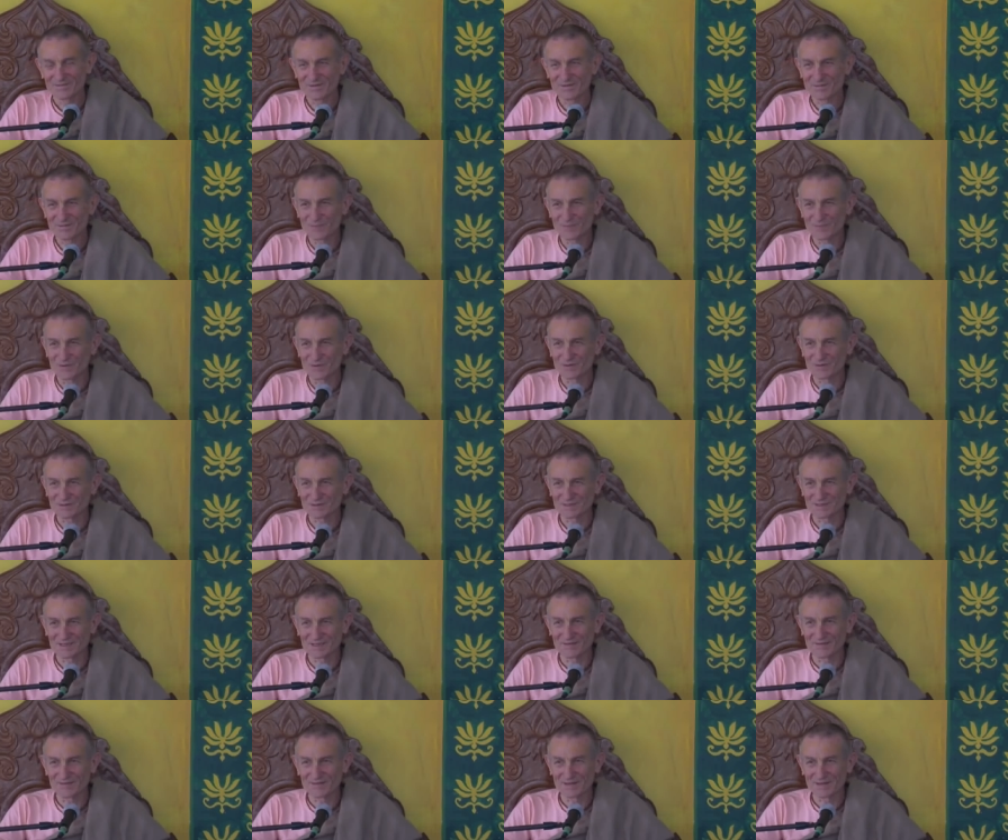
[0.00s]
the reports
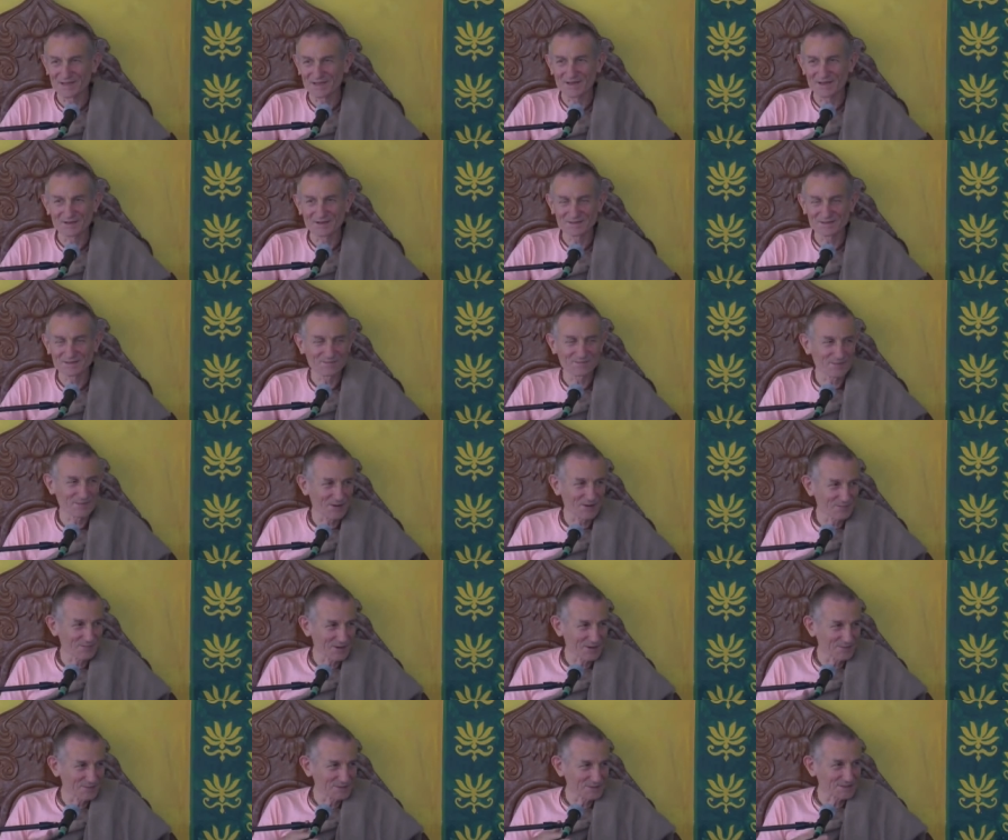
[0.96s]
and everything else. He
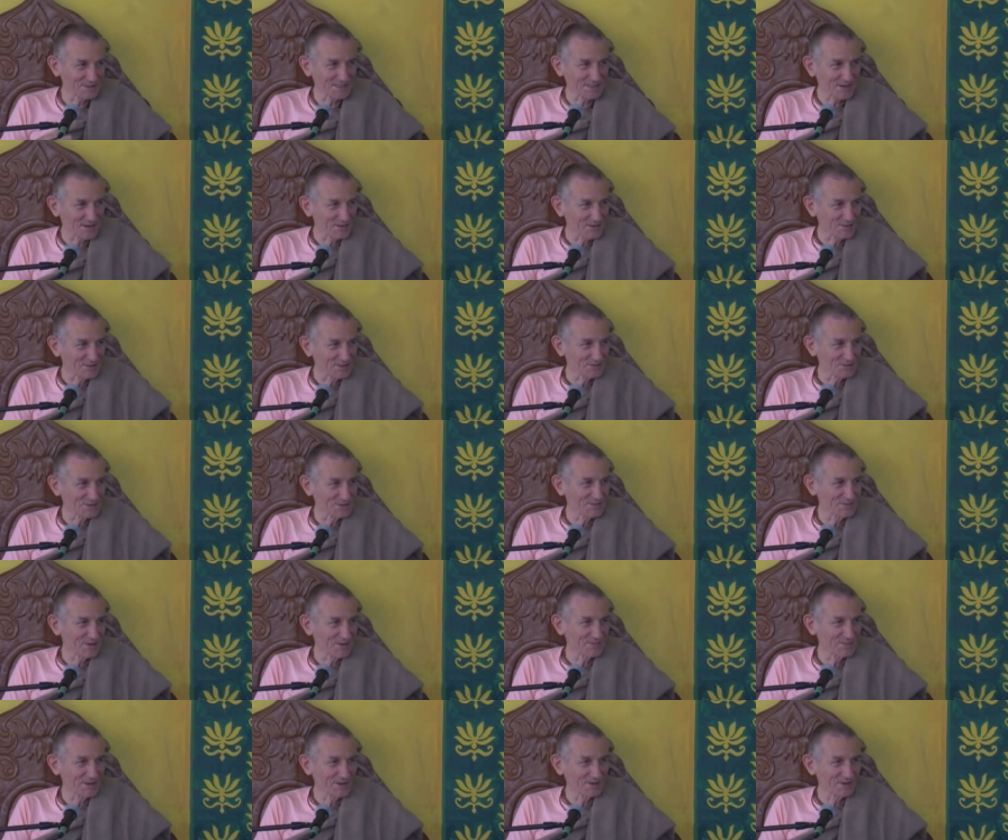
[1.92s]
Prabhupada was stuck on
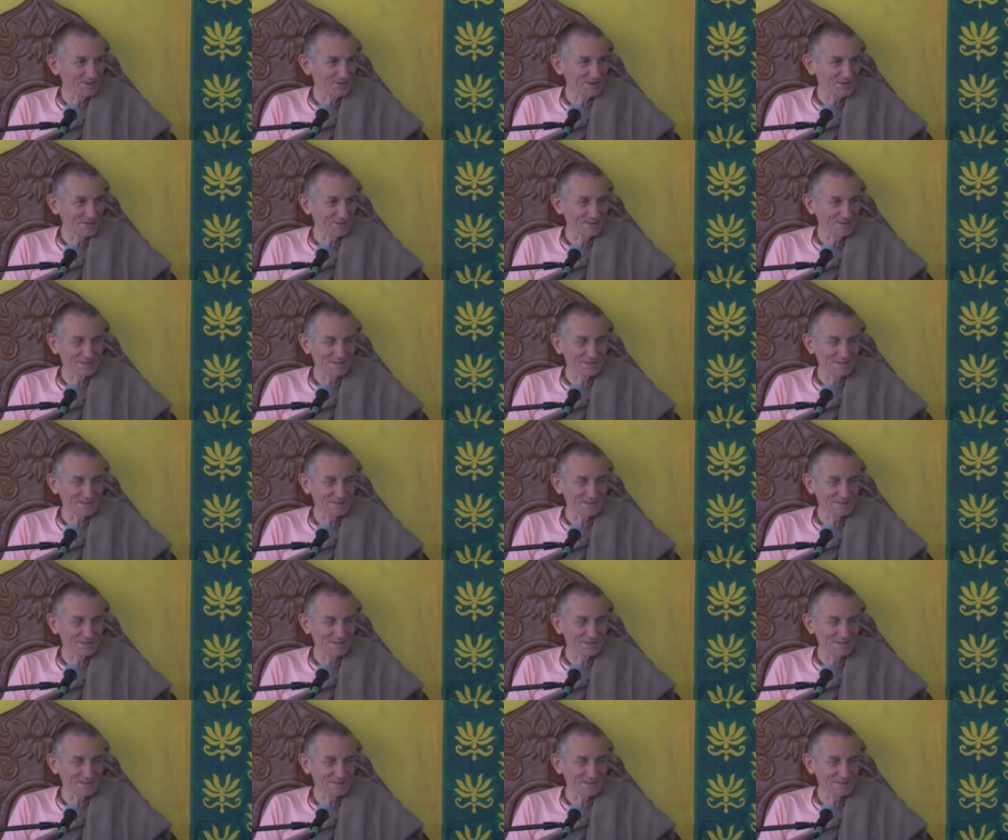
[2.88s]
Srimad Bhagavatam.